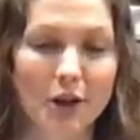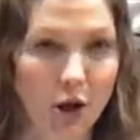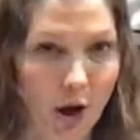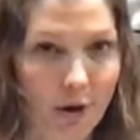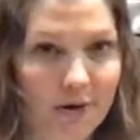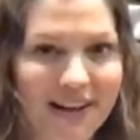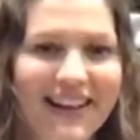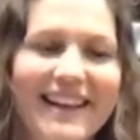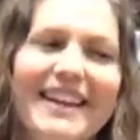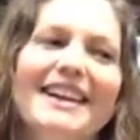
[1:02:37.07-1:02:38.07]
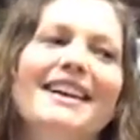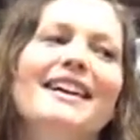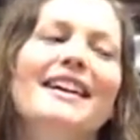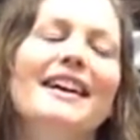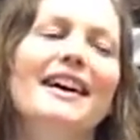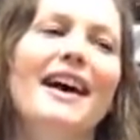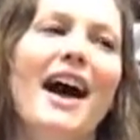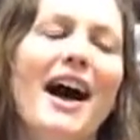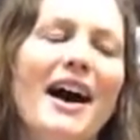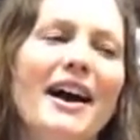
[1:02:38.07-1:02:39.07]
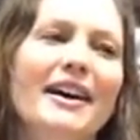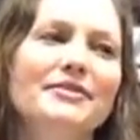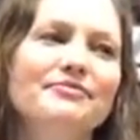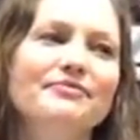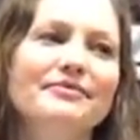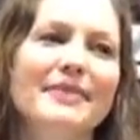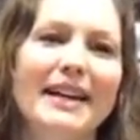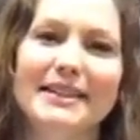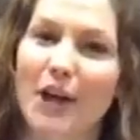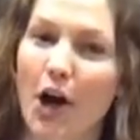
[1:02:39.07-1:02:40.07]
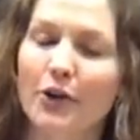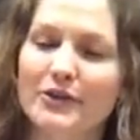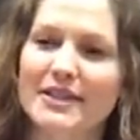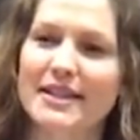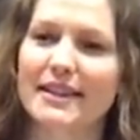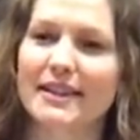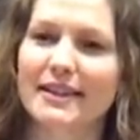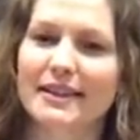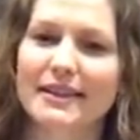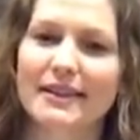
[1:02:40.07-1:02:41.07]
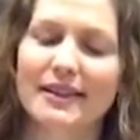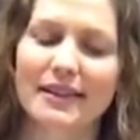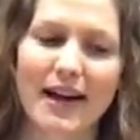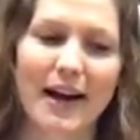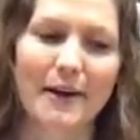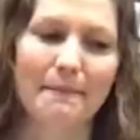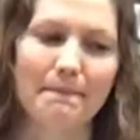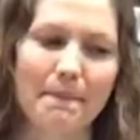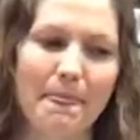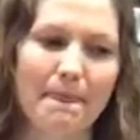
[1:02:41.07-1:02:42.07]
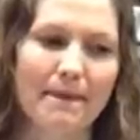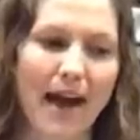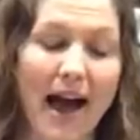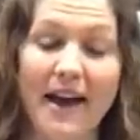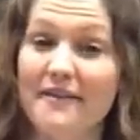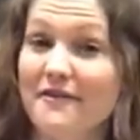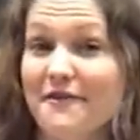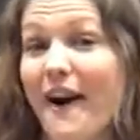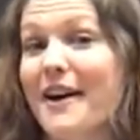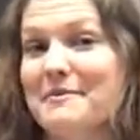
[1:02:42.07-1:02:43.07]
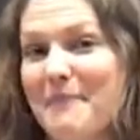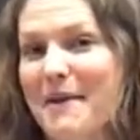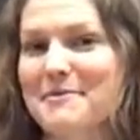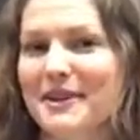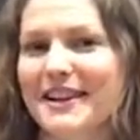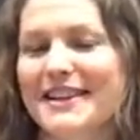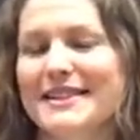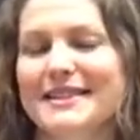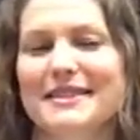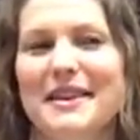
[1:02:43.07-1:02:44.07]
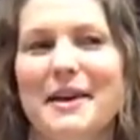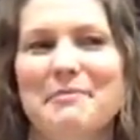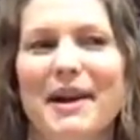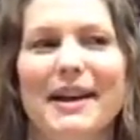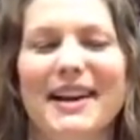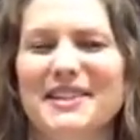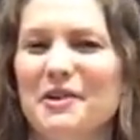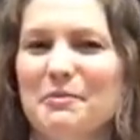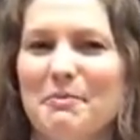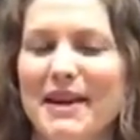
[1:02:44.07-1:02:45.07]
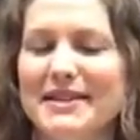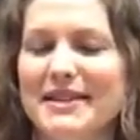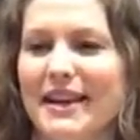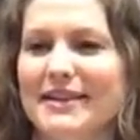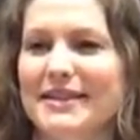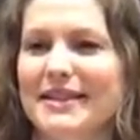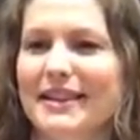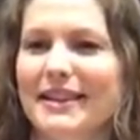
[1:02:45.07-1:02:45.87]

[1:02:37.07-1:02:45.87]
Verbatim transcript: No. I don't. I have fond memories, but I don't miss it.